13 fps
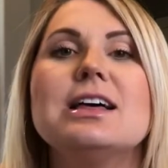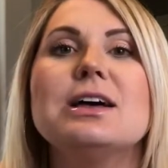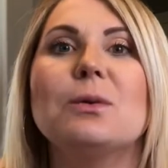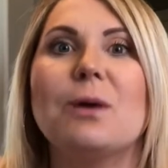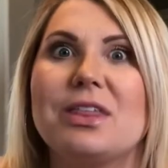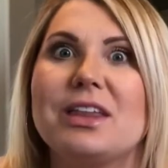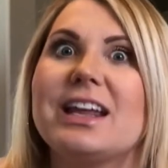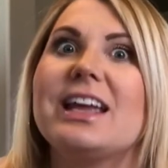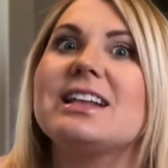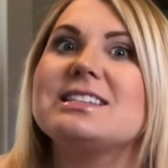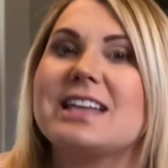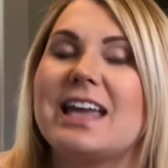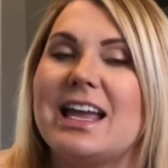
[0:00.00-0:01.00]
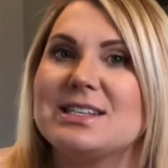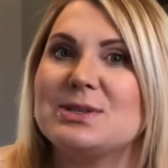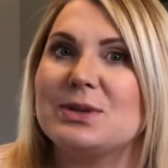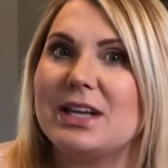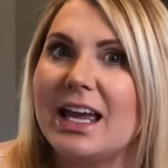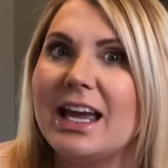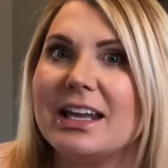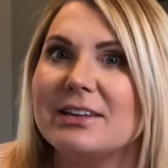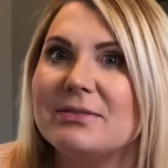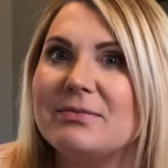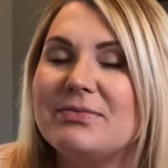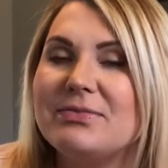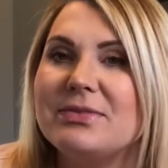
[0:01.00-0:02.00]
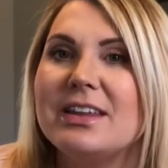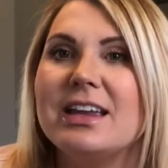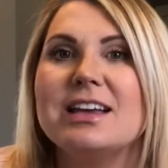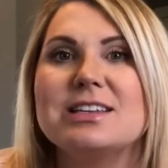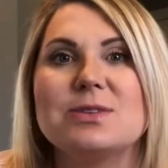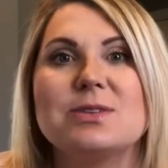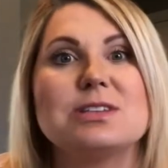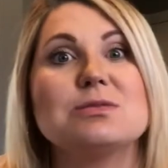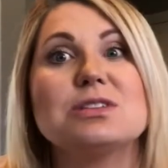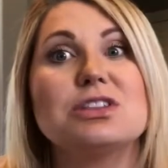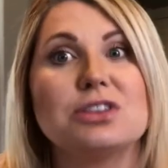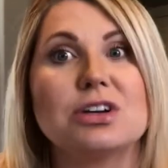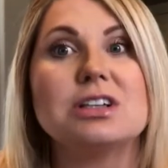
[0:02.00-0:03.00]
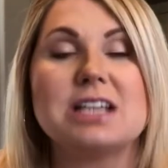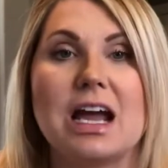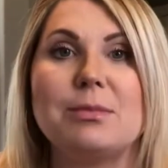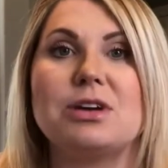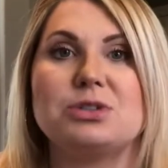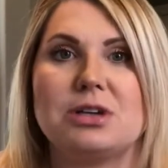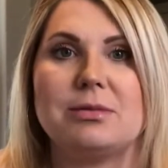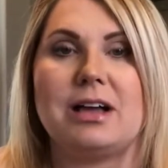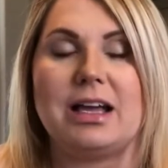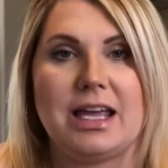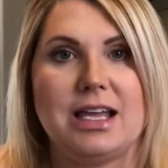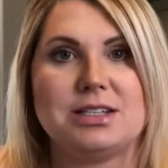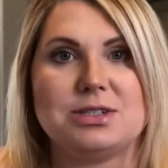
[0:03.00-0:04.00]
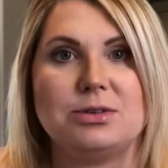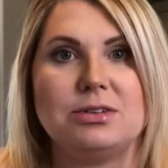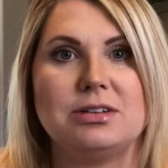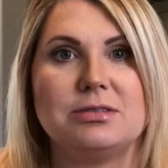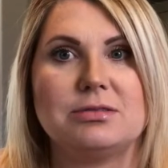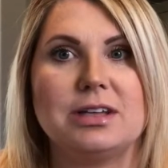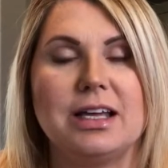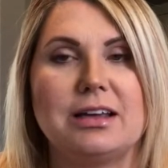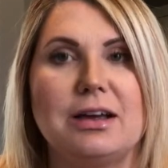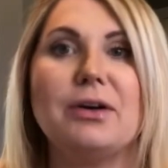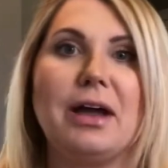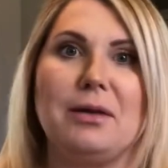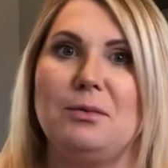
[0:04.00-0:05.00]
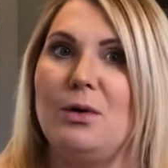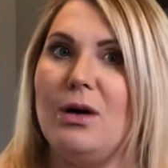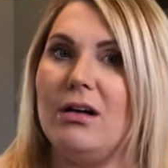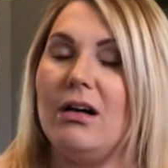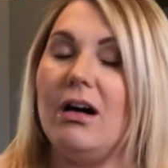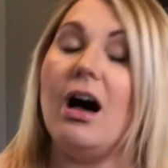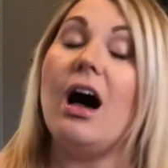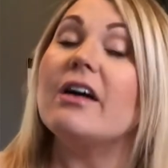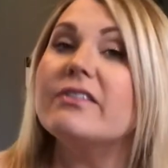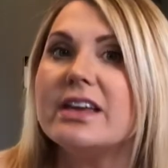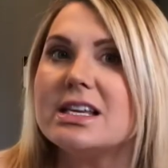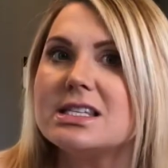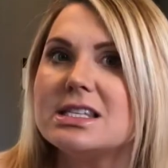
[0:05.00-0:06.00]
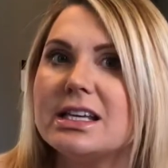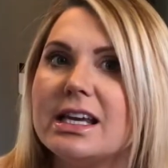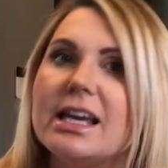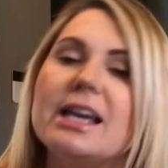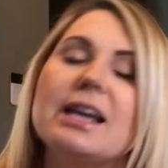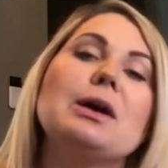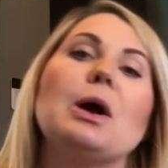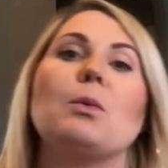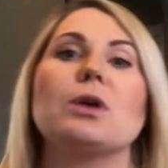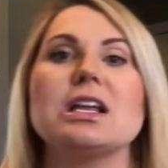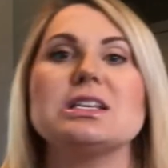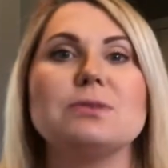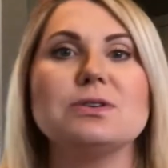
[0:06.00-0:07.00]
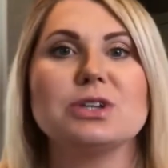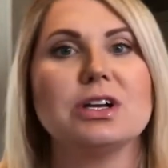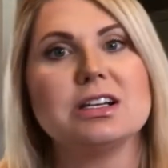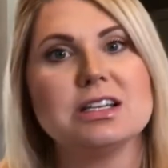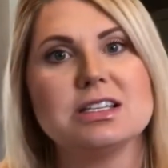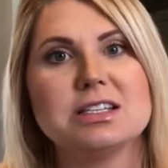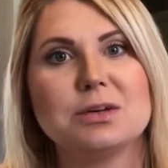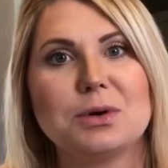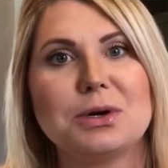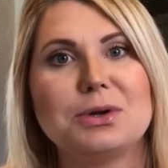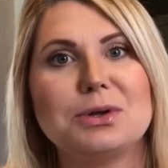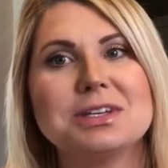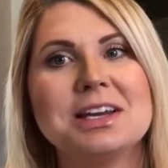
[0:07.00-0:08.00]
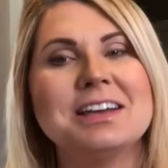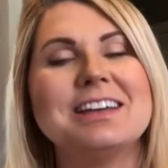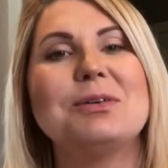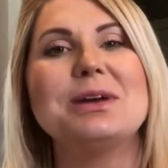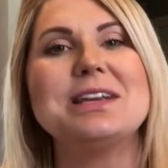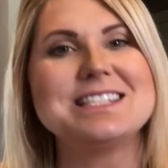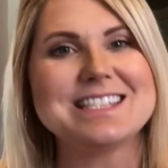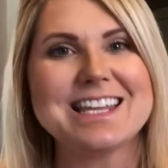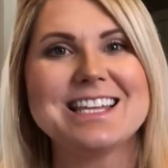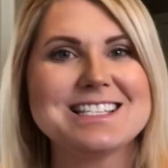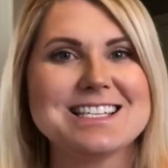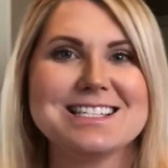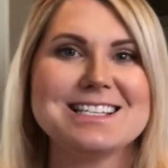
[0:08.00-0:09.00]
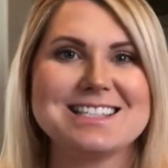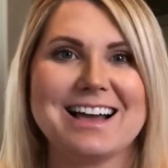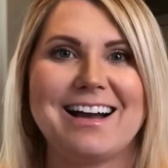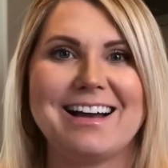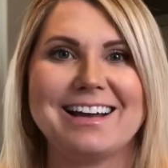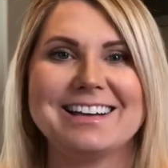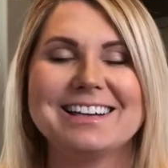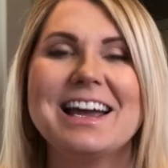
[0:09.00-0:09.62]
Well, then it gets canceled again. So this was the third time our trip got canceled. We're like, okay, well, obviously we're not supposed to go to Disney World. And we see this as a sign.